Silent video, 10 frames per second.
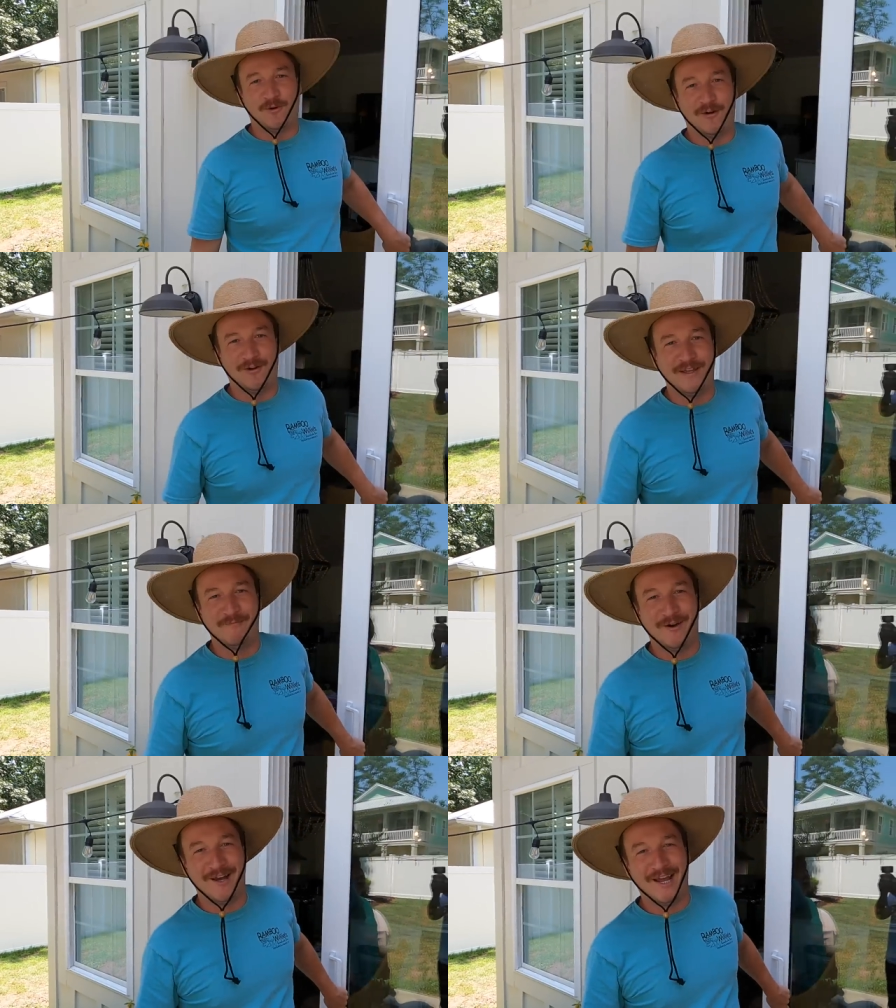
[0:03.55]

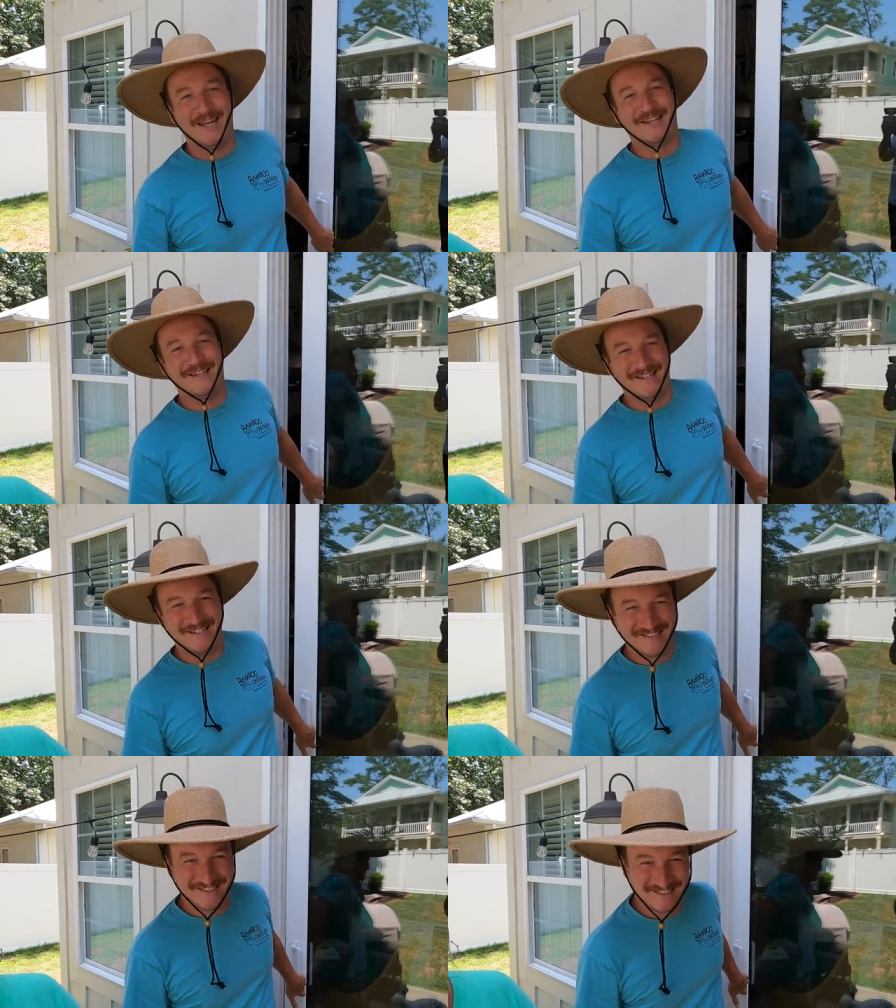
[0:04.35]
Crikey, mate!
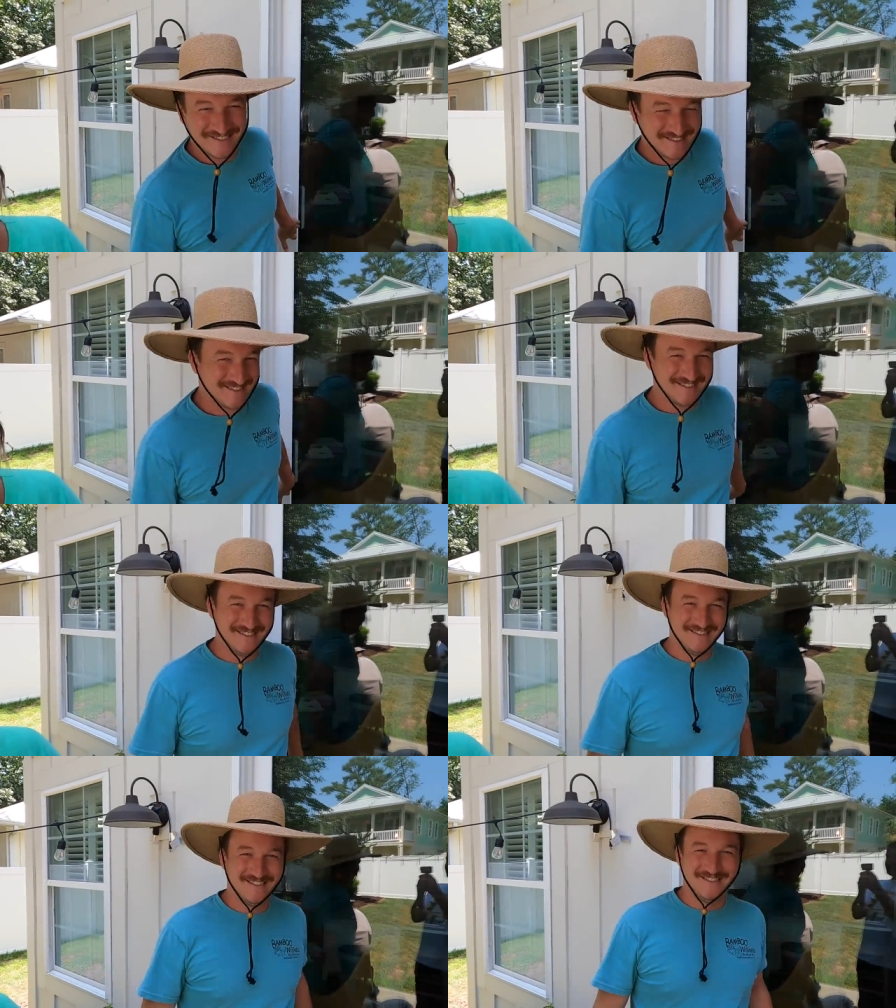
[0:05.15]

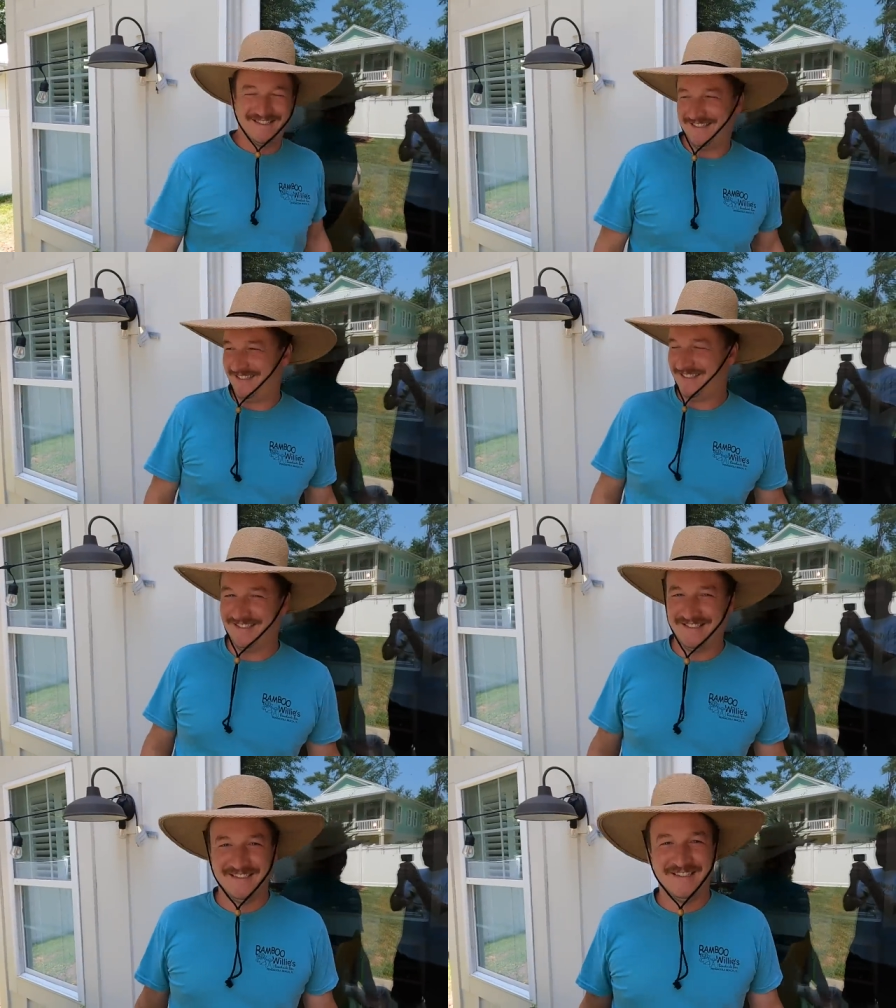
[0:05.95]
You
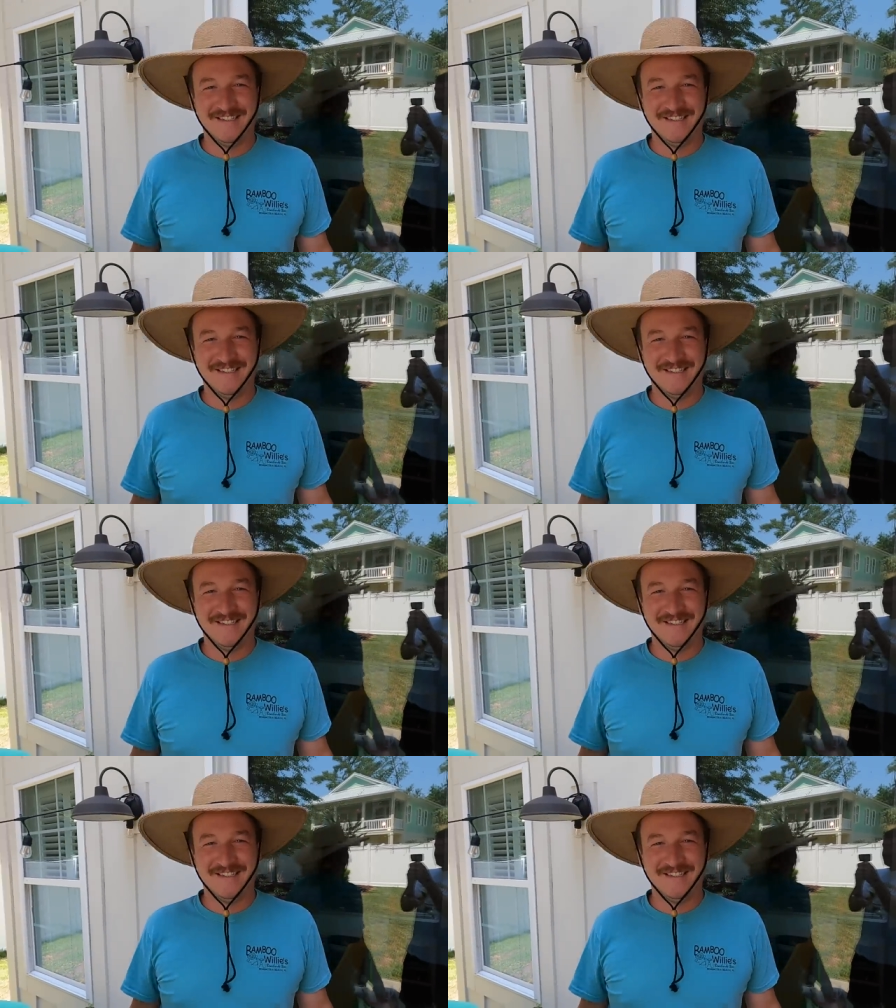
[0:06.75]
almost look